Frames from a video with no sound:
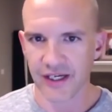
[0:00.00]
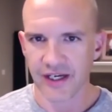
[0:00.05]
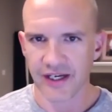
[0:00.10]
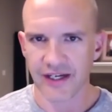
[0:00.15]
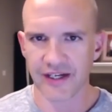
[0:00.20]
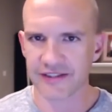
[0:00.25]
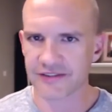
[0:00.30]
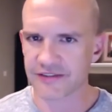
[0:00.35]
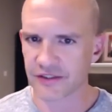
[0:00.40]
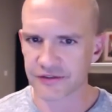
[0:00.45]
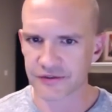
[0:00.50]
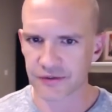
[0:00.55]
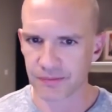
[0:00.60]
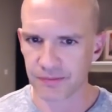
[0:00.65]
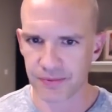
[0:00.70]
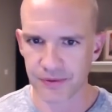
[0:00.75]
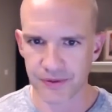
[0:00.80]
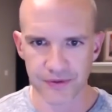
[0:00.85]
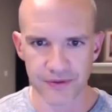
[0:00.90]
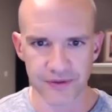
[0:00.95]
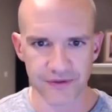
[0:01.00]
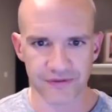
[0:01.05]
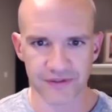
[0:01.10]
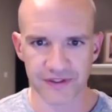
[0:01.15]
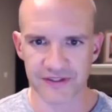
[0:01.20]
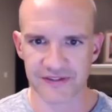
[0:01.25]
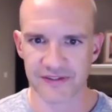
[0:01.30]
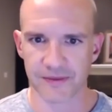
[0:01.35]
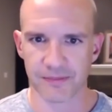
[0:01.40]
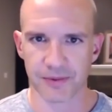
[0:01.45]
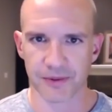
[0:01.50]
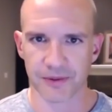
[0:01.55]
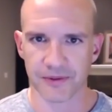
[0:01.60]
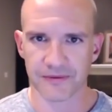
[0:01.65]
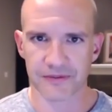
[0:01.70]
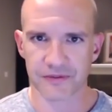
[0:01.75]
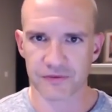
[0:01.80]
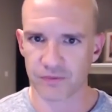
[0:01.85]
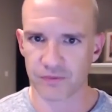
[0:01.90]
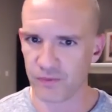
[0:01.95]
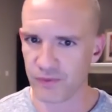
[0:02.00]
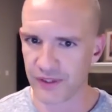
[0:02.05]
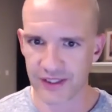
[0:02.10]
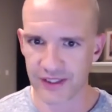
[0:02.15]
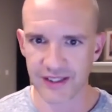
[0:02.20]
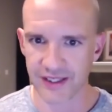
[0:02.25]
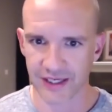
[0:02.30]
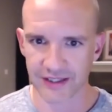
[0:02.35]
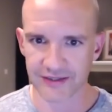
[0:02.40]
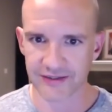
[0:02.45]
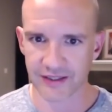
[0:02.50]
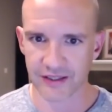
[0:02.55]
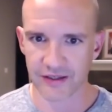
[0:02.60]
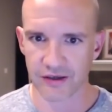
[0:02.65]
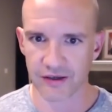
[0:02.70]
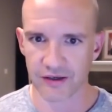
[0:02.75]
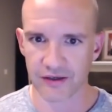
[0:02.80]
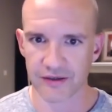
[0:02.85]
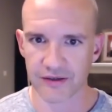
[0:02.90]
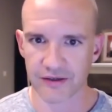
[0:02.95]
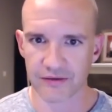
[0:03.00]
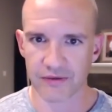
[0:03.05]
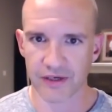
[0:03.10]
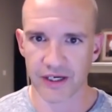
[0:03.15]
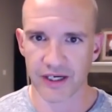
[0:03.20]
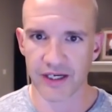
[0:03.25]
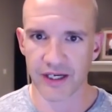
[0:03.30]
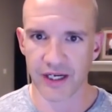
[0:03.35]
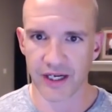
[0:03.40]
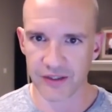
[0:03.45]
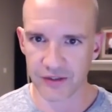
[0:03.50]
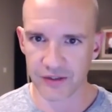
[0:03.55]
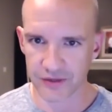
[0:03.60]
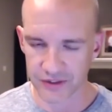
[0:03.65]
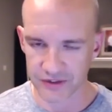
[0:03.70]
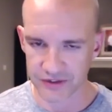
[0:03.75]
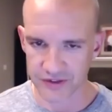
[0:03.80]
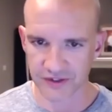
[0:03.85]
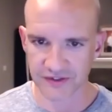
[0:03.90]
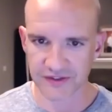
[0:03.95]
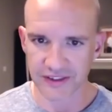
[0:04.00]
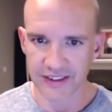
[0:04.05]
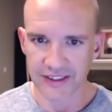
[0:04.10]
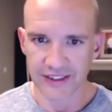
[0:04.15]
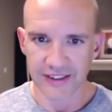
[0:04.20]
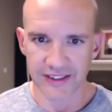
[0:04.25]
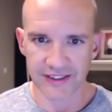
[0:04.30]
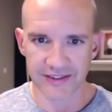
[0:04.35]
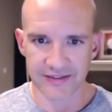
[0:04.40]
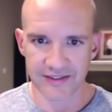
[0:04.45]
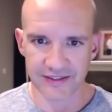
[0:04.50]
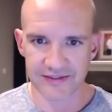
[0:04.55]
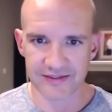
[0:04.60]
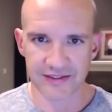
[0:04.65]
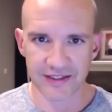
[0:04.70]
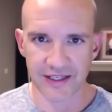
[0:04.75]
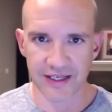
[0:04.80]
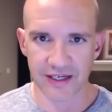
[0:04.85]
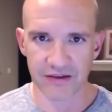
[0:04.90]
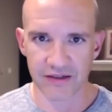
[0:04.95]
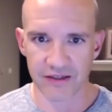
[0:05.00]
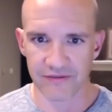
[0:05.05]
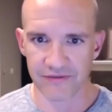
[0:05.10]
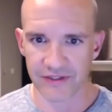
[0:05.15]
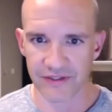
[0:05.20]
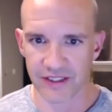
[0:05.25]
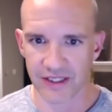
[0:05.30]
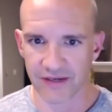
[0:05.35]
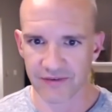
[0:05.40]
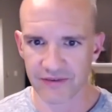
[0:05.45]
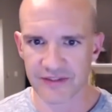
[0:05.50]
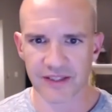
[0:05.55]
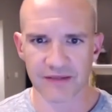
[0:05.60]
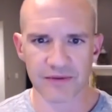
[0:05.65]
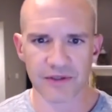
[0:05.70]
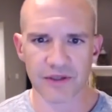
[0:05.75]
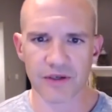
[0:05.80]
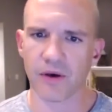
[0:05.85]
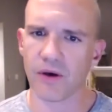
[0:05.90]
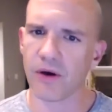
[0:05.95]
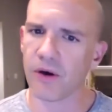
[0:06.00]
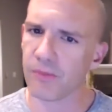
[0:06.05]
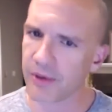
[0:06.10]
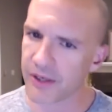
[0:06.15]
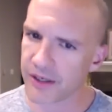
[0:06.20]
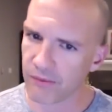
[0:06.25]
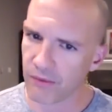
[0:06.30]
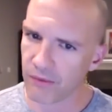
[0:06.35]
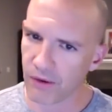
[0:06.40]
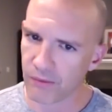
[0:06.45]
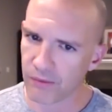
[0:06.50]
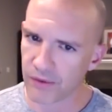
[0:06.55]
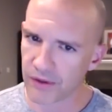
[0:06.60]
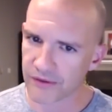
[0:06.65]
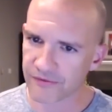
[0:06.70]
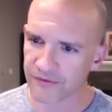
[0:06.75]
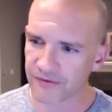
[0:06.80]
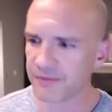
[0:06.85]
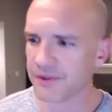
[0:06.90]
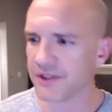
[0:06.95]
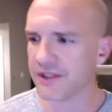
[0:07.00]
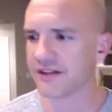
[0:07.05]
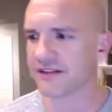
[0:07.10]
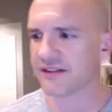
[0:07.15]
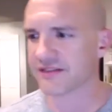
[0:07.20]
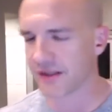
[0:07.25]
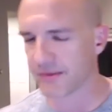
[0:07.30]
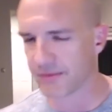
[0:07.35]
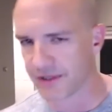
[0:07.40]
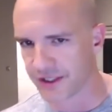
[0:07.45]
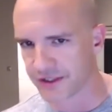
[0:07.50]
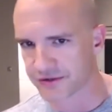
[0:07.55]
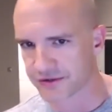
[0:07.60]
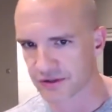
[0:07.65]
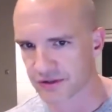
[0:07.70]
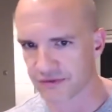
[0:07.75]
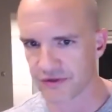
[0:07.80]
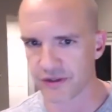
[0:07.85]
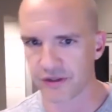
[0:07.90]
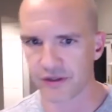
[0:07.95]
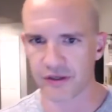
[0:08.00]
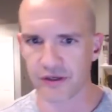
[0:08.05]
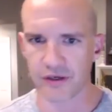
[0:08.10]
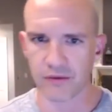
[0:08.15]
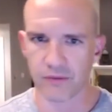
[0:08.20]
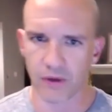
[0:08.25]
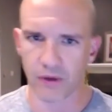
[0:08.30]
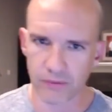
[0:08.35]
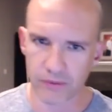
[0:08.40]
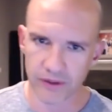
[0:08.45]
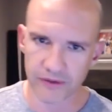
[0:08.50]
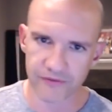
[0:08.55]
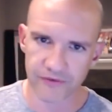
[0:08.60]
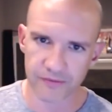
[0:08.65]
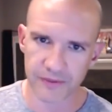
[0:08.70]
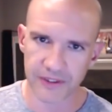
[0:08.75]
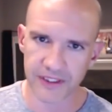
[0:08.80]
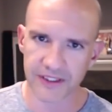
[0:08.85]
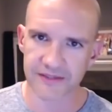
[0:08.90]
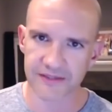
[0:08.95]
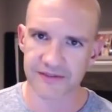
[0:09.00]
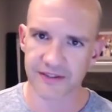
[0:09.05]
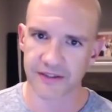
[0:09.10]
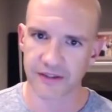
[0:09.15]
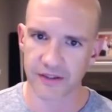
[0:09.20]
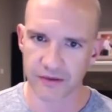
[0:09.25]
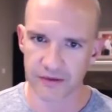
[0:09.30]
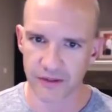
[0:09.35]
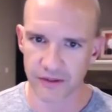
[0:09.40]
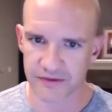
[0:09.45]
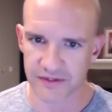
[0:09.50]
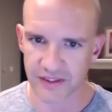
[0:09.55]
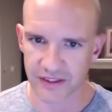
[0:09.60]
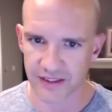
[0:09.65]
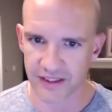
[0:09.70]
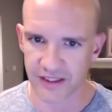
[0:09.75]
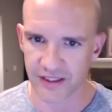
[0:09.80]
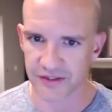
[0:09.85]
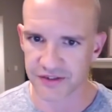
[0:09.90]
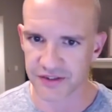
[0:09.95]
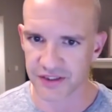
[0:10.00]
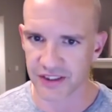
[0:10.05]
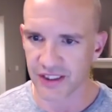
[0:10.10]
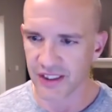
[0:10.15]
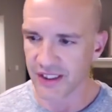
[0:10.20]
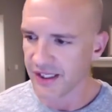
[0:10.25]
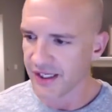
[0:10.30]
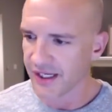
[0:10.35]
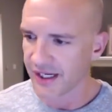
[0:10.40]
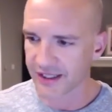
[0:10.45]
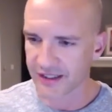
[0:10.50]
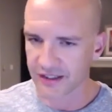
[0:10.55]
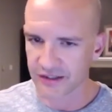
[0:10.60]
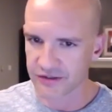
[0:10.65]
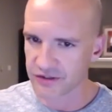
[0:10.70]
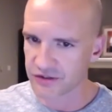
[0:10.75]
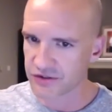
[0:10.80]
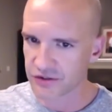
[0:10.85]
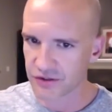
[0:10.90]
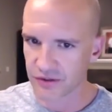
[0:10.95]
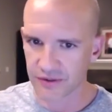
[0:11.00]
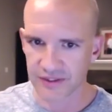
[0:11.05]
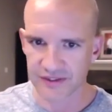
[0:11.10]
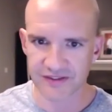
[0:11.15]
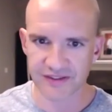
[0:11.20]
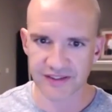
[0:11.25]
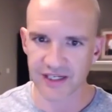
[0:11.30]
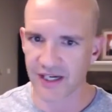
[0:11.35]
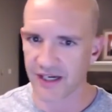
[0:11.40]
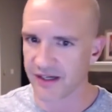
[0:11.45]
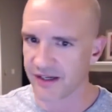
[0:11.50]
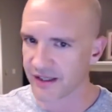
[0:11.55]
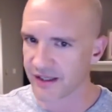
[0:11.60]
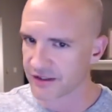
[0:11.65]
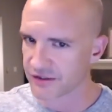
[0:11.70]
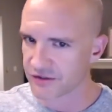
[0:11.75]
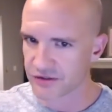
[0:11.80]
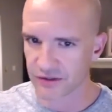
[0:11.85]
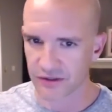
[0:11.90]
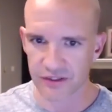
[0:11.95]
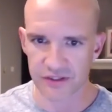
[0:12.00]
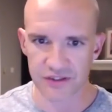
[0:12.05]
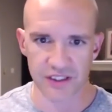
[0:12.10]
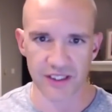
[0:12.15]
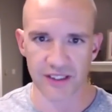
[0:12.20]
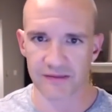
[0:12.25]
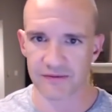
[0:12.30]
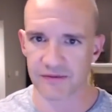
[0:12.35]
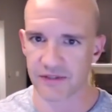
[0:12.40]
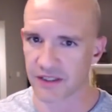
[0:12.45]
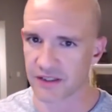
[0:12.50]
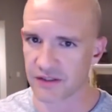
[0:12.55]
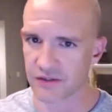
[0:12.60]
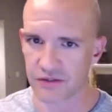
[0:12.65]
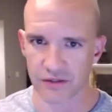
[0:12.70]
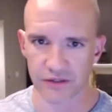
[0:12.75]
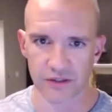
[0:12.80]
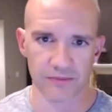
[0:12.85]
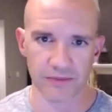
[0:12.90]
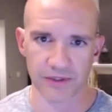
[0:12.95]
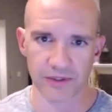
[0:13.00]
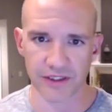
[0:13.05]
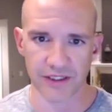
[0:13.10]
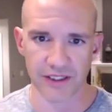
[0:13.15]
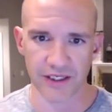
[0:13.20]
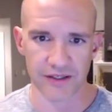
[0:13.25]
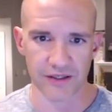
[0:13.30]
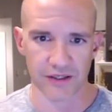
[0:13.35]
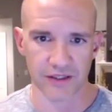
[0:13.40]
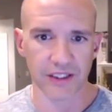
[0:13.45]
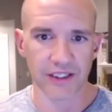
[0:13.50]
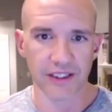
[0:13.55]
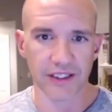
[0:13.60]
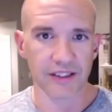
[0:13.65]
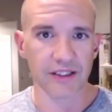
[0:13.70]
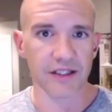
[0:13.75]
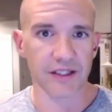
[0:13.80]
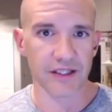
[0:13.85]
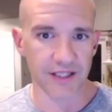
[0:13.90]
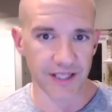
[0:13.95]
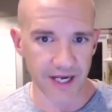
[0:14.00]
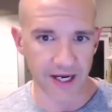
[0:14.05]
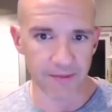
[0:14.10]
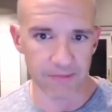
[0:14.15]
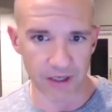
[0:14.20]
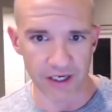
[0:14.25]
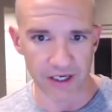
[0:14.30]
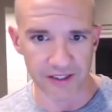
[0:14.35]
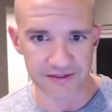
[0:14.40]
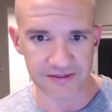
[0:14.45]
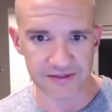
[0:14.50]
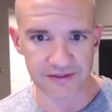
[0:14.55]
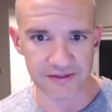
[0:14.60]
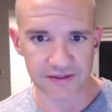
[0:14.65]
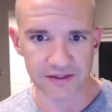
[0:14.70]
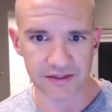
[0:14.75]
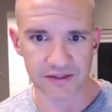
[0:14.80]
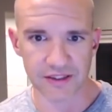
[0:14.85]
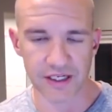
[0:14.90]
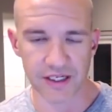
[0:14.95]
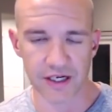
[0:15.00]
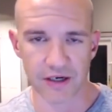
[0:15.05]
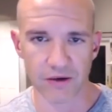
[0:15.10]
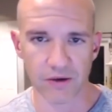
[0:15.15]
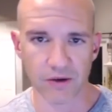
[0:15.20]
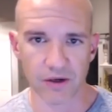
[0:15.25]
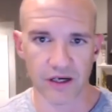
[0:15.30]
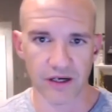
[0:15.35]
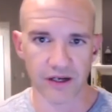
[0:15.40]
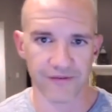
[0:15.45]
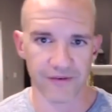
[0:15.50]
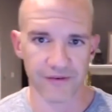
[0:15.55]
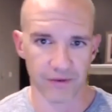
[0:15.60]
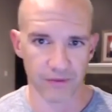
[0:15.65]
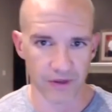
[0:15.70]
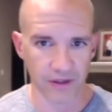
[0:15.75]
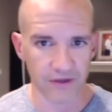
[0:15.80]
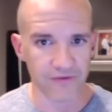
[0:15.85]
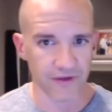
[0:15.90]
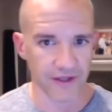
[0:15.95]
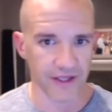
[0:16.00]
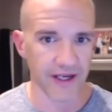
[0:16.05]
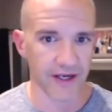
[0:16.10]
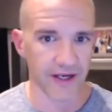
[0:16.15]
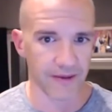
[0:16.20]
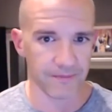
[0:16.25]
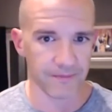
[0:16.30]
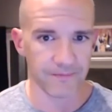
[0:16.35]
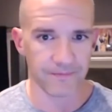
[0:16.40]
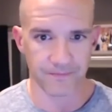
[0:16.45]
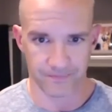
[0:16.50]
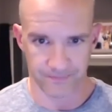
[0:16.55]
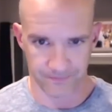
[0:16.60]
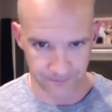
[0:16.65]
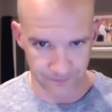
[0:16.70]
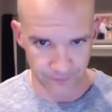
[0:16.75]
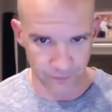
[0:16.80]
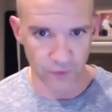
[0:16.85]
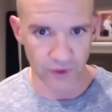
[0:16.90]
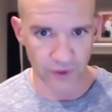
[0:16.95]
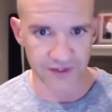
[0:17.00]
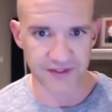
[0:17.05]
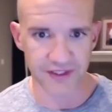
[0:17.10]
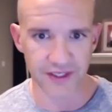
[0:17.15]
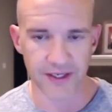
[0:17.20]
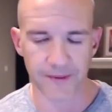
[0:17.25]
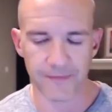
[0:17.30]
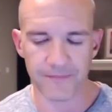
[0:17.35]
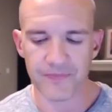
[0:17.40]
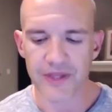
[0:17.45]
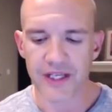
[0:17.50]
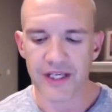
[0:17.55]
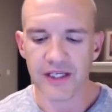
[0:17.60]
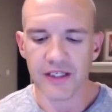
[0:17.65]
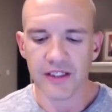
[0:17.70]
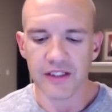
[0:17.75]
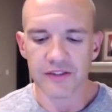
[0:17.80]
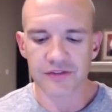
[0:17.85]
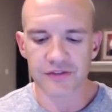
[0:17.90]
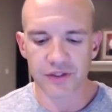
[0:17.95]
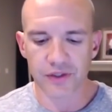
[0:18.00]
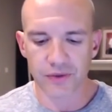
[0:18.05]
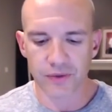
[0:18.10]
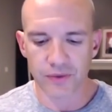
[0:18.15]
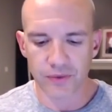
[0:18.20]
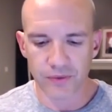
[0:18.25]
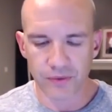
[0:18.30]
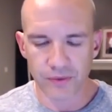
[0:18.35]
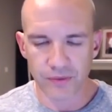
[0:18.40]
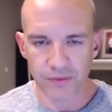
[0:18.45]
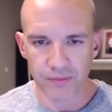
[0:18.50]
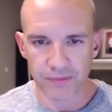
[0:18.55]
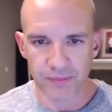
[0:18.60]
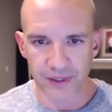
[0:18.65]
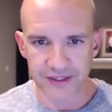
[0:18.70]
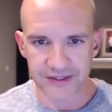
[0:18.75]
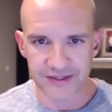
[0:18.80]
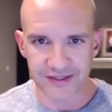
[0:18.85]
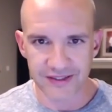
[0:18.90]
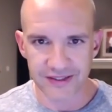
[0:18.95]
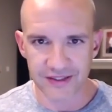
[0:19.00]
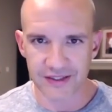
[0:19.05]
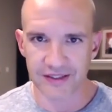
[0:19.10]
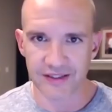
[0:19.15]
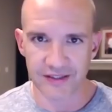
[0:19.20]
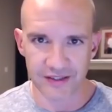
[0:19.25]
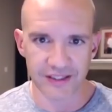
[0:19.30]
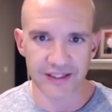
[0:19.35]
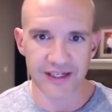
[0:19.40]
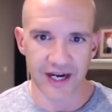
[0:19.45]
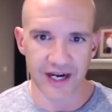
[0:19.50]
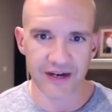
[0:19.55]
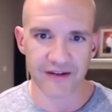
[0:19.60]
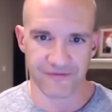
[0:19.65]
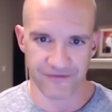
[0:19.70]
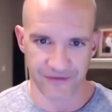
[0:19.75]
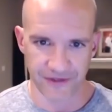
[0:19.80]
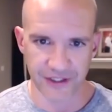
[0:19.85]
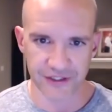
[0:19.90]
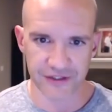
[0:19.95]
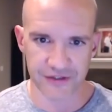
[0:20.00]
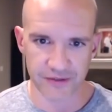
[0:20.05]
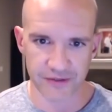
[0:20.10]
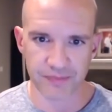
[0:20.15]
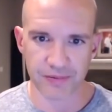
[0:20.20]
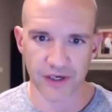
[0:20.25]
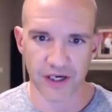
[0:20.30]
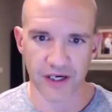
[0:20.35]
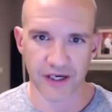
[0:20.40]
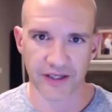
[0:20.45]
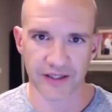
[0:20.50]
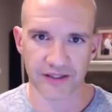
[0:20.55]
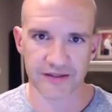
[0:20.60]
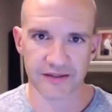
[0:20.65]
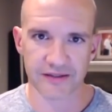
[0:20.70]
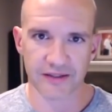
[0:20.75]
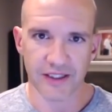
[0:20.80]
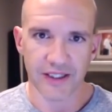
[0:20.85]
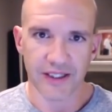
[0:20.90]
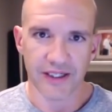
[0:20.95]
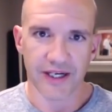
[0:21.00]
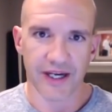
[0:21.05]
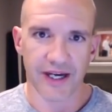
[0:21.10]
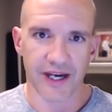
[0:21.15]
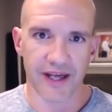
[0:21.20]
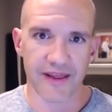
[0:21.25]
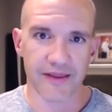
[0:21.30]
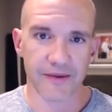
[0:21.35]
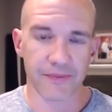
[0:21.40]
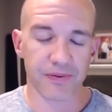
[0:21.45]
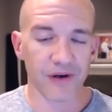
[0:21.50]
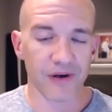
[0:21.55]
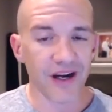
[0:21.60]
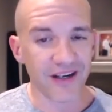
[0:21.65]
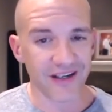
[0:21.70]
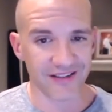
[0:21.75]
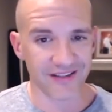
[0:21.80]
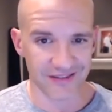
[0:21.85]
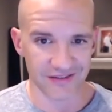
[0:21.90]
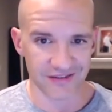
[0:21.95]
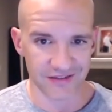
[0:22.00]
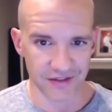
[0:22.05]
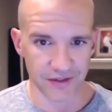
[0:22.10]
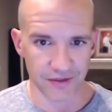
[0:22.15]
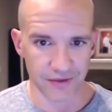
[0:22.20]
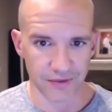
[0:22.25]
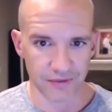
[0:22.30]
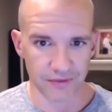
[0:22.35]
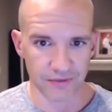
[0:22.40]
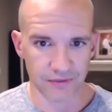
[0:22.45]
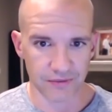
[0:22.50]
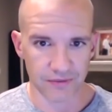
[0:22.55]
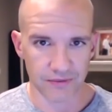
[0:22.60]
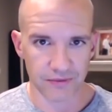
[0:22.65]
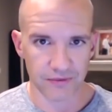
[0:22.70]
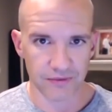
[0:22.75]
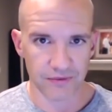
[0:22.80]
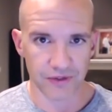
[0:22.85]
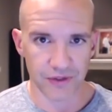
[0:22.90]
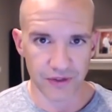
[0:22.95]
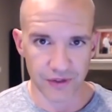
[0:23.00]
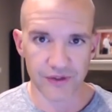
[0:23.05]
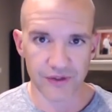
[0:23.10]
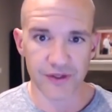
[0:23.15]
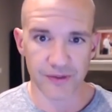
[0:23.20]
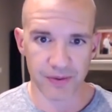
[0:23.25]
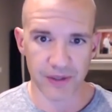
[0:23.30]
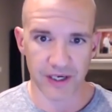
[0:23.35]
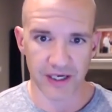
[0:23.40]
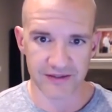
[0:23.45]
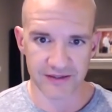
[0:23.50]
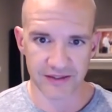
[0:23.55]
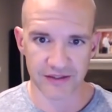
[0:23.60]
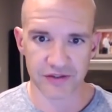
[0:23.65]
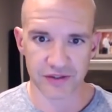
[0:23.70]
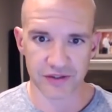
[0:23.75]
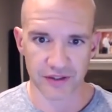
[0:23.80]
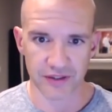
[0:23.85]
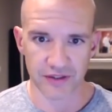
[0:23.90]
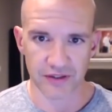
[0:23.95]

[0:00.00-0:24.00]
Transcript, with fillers: and it's also beautifully simple it's really not that hard right and you can just it, it's the gary vee every time you go oh but it won't work for me because i'm an introvert or it won't work for me because i don't know technology i can just show you scott and i can show you james and i can show you a million other yeah buts you know if it worked for them what's up so but to, you, you got to finish the product and the product is you you're the practitioner